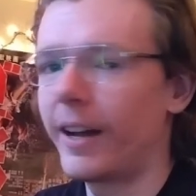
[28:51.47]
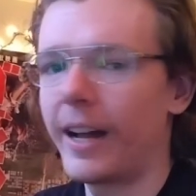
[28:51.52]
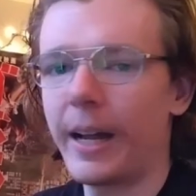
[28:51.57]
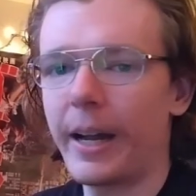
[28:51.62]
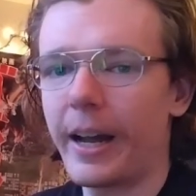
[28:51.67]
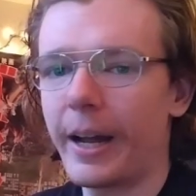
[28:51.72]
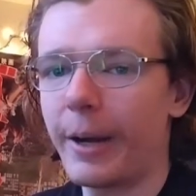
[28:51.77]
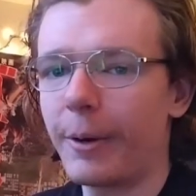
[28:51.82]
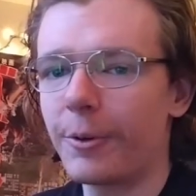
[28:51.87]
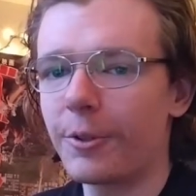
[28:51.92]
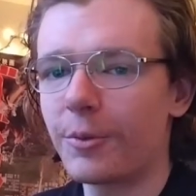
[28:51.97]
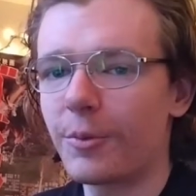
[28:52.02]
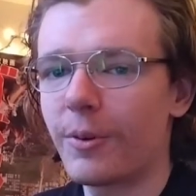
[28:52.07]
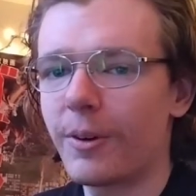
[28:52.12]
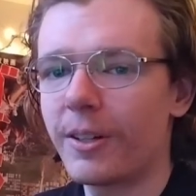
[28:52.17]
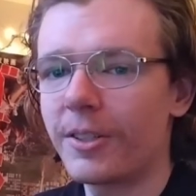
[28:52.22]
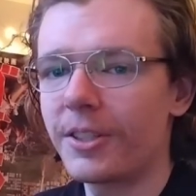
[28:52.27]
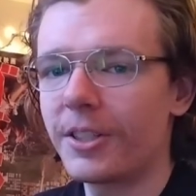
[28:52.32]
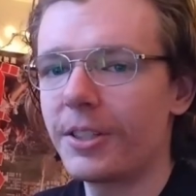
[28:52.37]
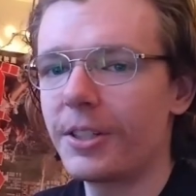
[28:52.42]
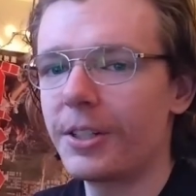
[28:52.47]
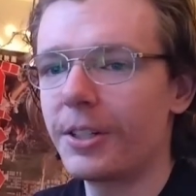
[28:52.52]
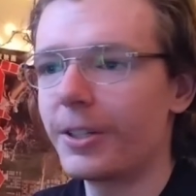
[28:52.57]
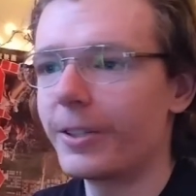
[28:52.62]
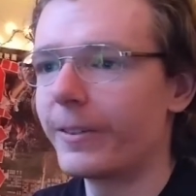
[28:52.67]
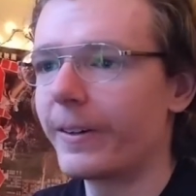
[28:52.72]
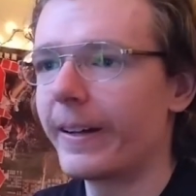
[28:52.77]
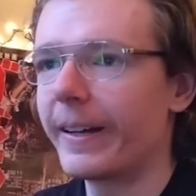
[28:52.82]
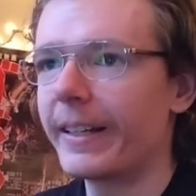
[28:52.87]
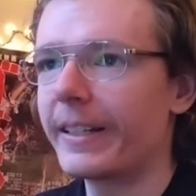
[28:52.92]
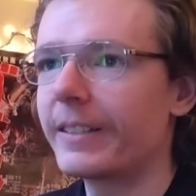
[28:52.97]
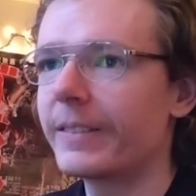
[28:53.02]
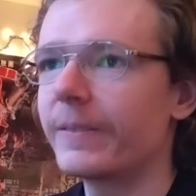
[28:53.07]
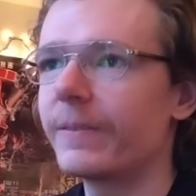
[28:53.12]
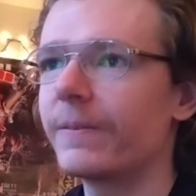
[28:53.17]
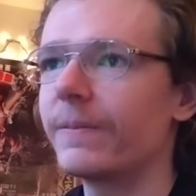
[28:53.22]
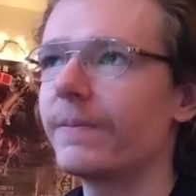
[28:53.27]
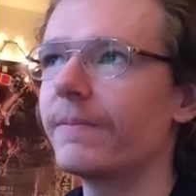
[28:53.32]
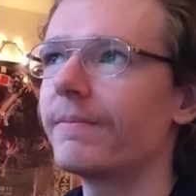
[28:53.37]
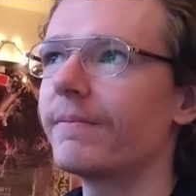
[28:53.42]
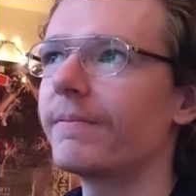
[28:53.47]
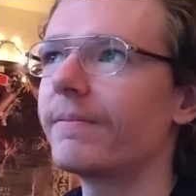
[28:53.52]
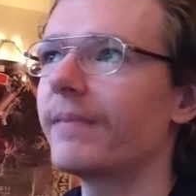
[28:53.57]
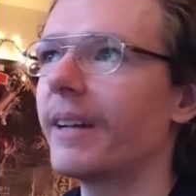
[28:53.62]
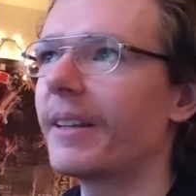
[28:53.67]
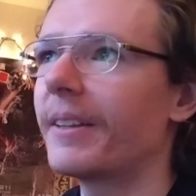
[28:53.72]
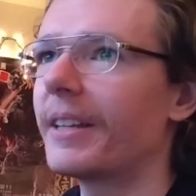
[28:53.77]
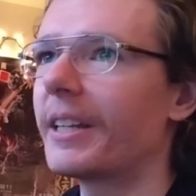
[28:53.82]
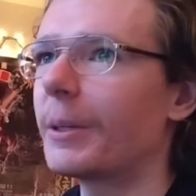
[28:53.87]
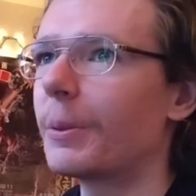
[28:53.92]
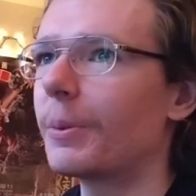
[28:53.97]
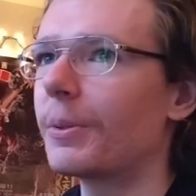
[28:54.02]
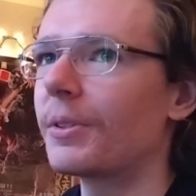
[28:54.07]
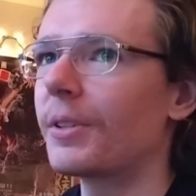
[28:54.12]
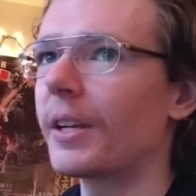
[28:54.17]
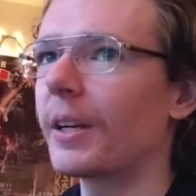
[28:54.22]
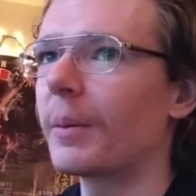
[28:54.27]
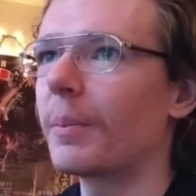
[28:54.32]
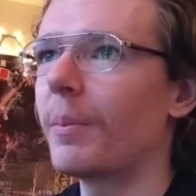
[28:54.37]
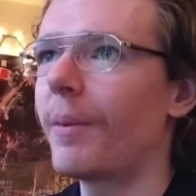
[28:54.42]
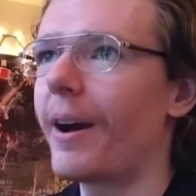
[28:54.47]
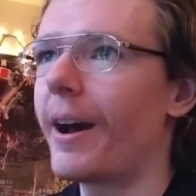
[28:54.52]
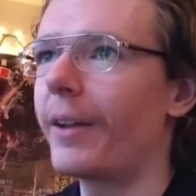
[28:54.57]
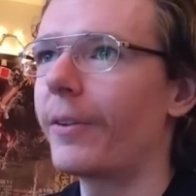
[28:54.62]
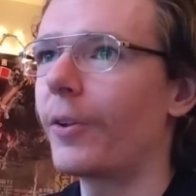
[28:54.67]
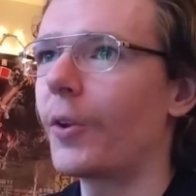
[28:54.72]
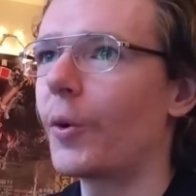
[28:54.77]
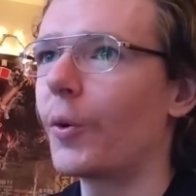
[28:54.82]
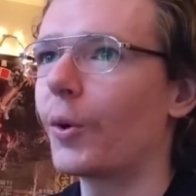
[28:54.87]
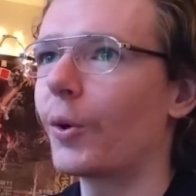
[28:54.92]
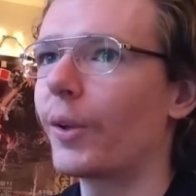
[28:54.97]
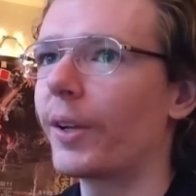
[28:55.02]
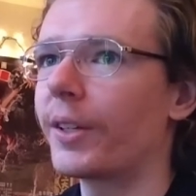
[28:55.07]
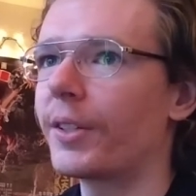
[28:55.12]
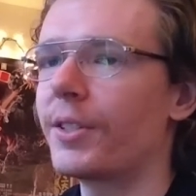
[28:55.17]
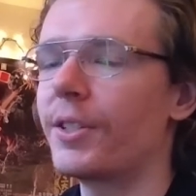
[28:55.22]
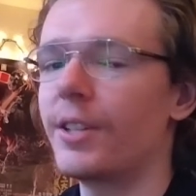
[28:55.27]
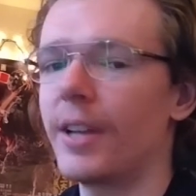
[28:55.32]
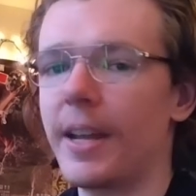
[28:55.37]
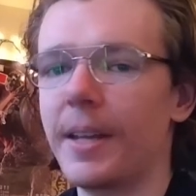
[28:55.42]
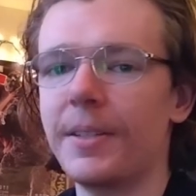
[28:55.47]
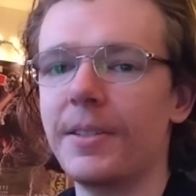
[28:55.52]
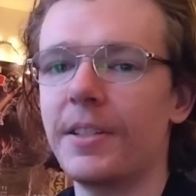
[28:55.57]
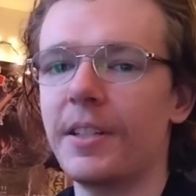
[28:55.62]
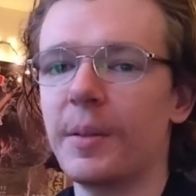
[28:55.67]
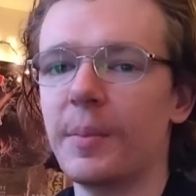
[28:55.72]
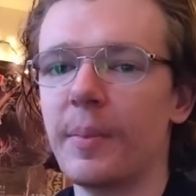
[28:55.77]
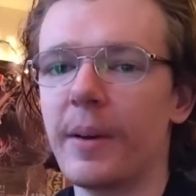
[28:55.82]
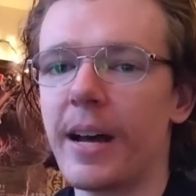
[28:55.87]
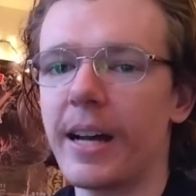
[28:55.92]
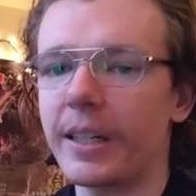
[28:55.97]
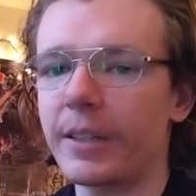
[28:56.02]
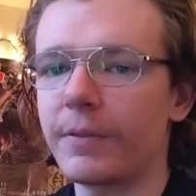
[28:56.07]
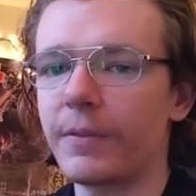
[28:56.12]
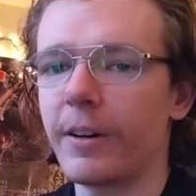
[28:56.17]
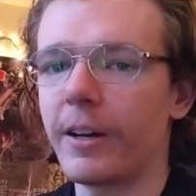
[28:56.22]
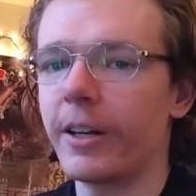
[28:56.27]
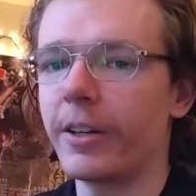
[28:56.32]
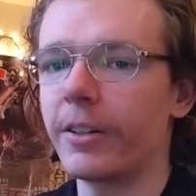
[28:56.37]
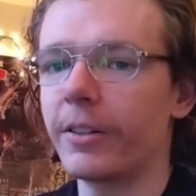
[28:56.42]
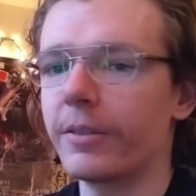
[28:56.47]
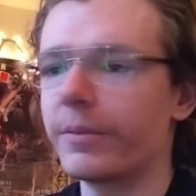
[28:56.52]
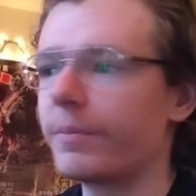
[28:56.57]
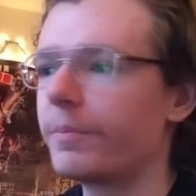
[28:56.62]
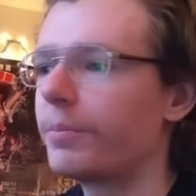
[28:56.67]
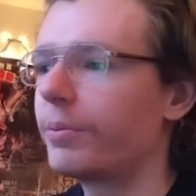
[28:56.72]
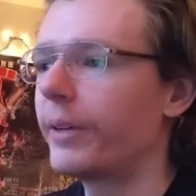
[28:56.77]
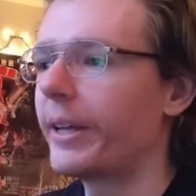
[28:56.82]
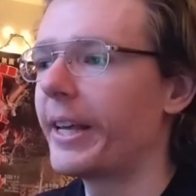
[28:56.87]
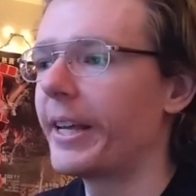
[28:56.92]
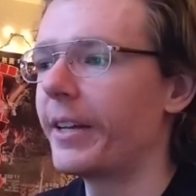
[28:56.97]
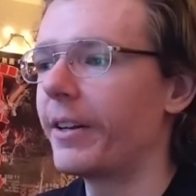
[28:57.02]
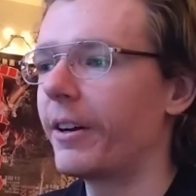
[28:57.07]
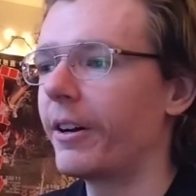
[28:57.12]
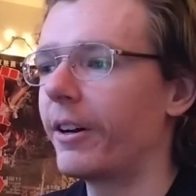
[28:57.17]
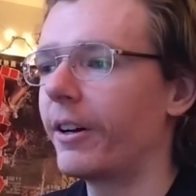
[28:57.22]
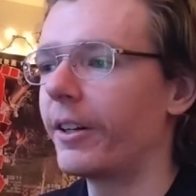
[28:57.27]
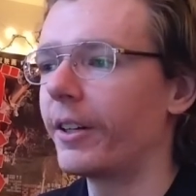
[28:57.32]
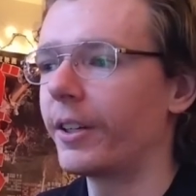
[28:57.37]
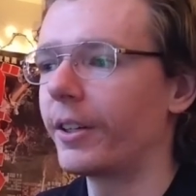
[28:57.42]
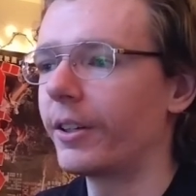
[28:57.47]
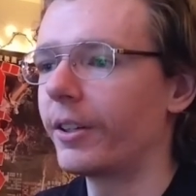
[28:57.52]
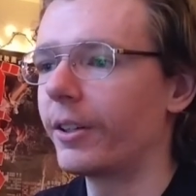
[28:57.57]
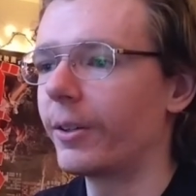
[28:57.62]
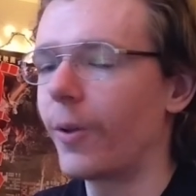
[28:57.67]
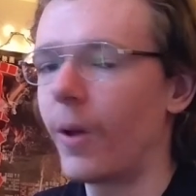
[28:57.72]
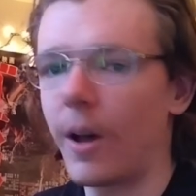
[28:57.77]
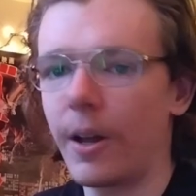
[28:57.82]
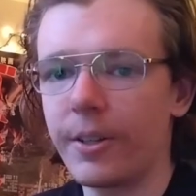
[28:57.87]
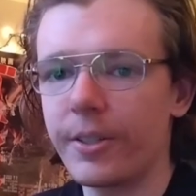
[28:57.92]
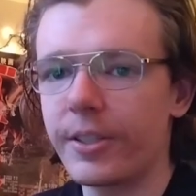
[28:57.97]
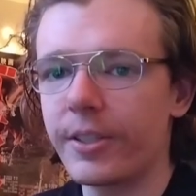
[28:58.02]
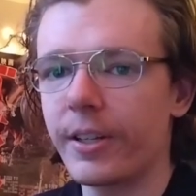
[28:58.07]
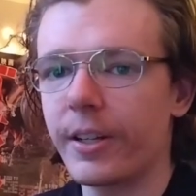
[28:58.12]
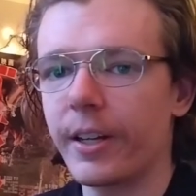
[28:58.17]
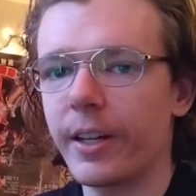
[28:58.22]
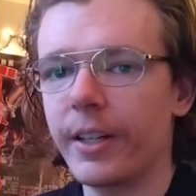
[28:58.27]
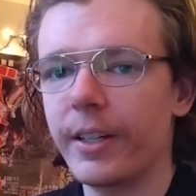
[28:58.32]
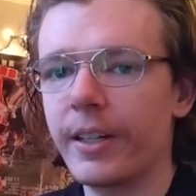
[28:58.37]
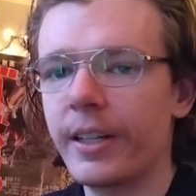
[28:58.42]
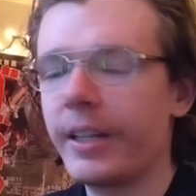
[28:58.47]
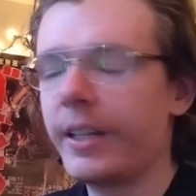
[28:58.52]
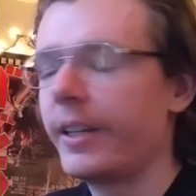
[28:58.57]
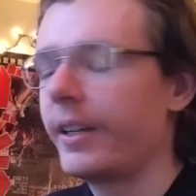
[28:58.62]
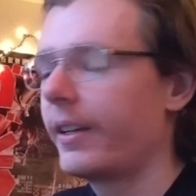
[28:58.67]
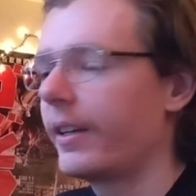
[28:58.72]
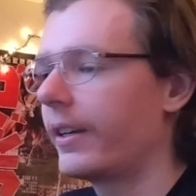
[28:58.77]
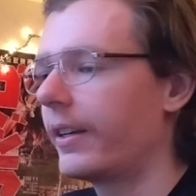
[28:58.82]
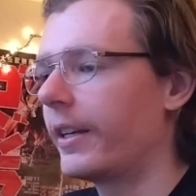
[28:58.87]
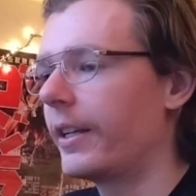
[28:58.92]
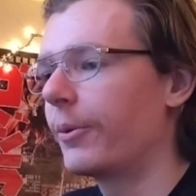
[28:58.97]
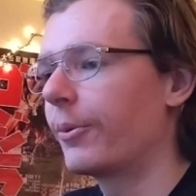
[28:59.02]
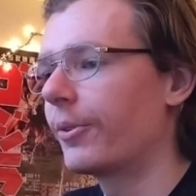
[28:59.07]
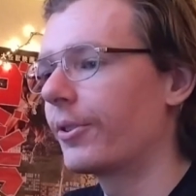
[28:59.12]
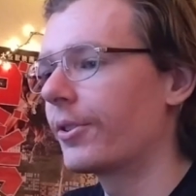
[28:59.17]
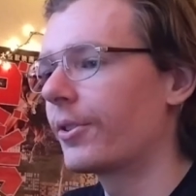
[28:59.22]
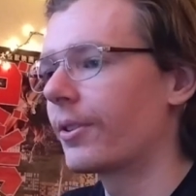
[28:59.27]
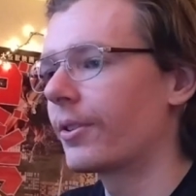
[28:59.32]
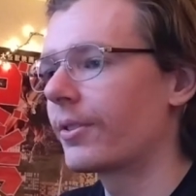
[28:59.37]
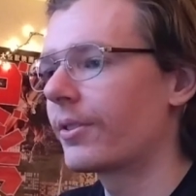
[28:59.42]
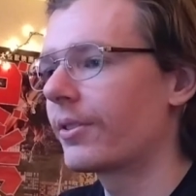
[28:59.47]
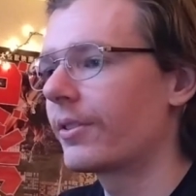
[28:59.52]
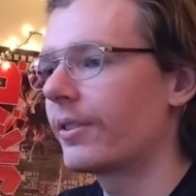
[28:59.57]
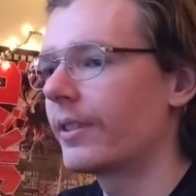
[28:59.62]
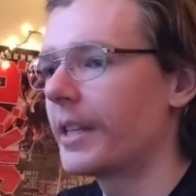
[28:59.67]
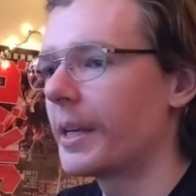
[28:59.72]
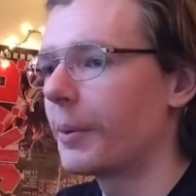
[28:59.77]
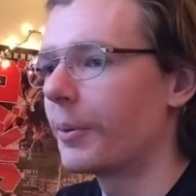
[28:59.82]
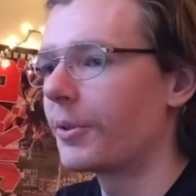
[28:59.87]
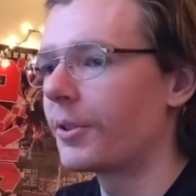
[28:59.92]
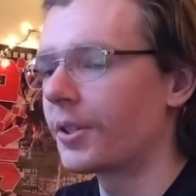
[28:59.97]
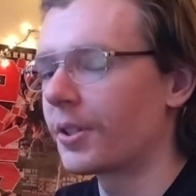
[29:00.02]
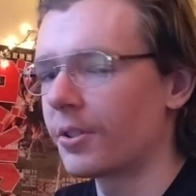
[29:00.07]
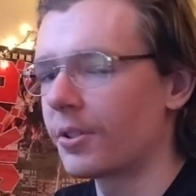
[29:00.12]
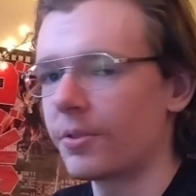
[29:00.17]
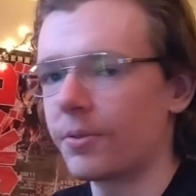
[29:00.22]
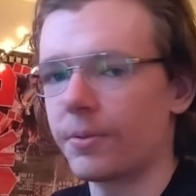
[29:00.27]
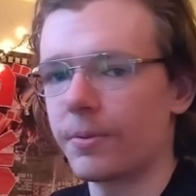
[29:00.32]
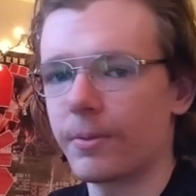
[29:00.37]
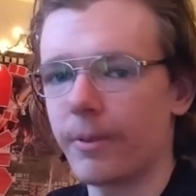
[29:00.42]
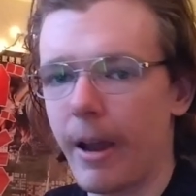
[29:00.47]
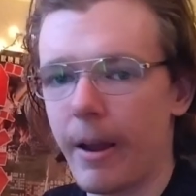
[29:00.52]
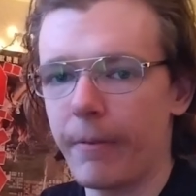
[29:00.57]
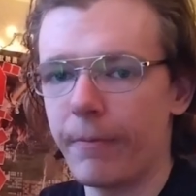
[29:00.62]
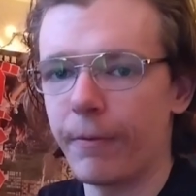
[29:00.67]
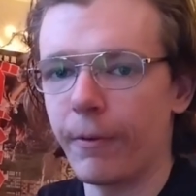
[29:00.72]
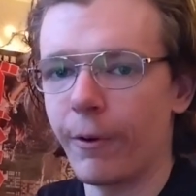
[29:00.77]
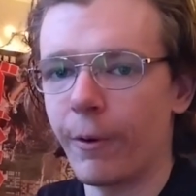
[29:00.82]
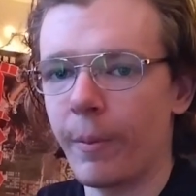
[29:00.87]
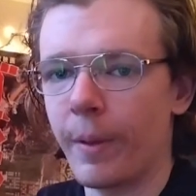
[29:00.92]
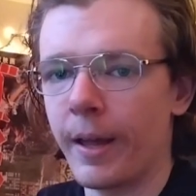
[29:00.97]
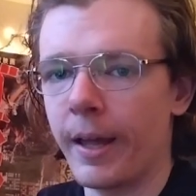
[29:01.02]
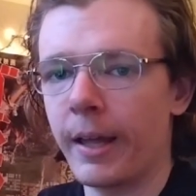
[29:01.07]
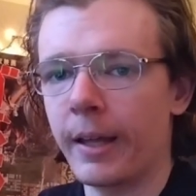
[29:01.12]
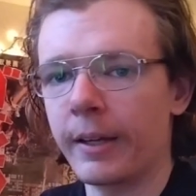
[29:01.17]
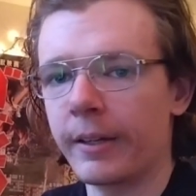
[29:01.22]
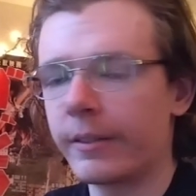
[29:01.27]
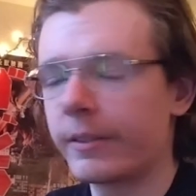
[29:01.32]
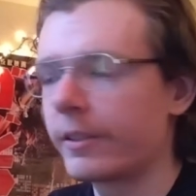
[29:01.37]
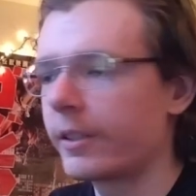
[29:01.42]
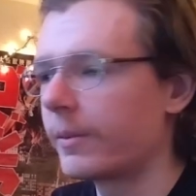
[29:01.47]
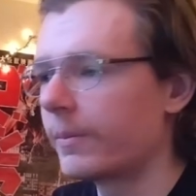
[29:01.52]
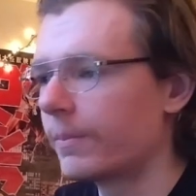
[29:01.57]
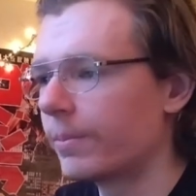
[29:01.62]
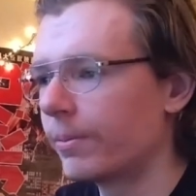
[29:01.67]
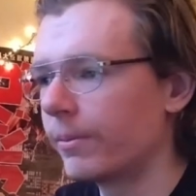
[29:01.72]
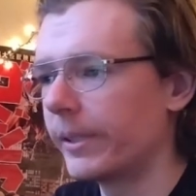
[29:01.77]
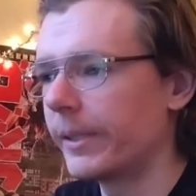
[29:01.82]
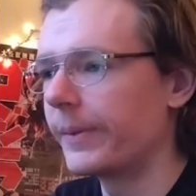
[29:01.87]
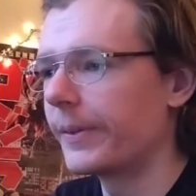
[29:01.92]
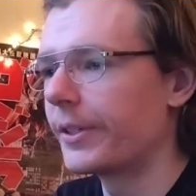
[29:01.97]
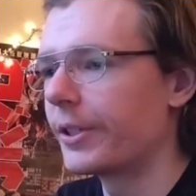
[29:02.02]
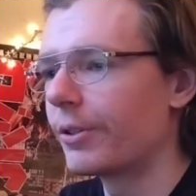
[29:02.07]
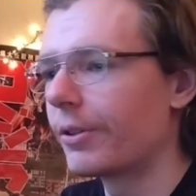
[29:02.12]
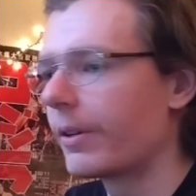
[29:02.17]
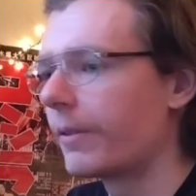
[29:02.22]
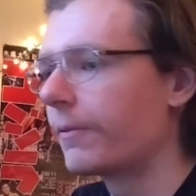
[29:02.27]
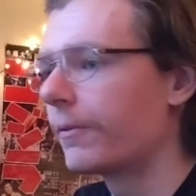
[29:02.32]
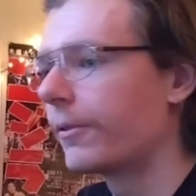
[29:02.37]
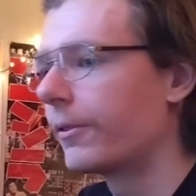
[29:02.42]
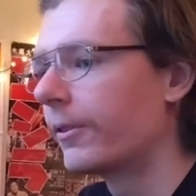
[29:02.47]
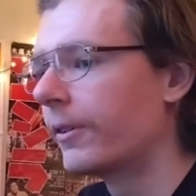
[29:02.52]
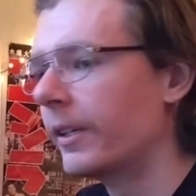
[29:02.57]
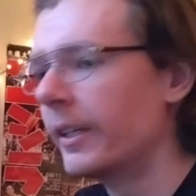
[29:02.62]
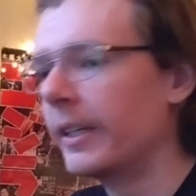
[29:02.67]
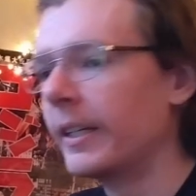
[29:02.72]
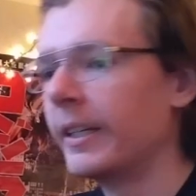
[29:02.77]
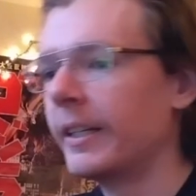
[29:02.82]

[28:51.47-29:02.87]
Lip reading: I was watching, you know, like, I think it was like Milo or like JC Backfire play it on launch night, and it was just dreadful, man, completely dreadful.